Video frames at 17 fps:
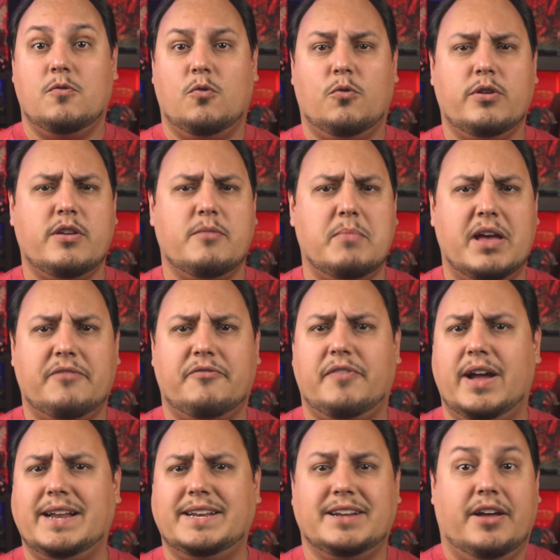or you might
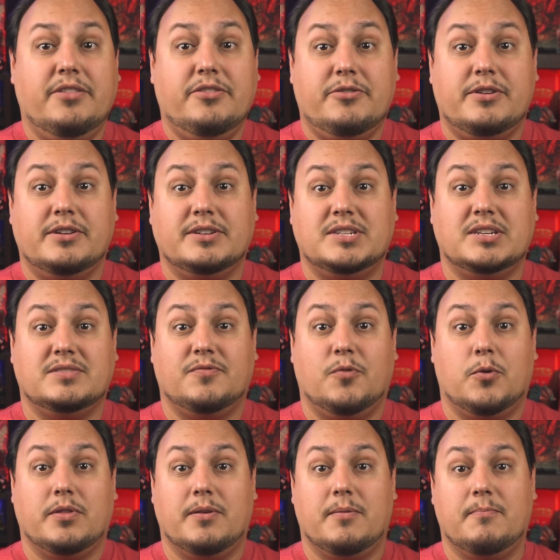find other uses
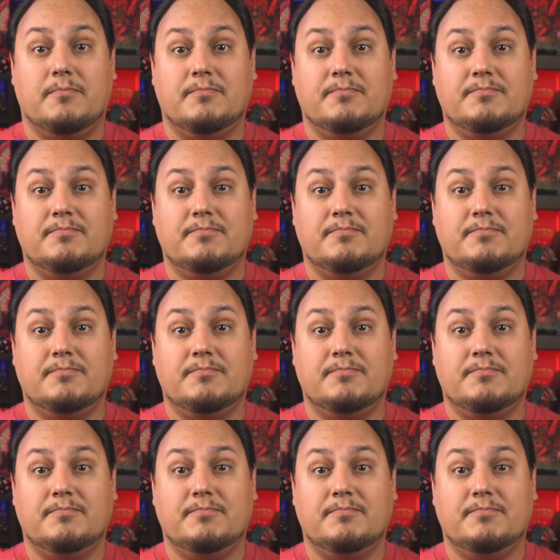for them.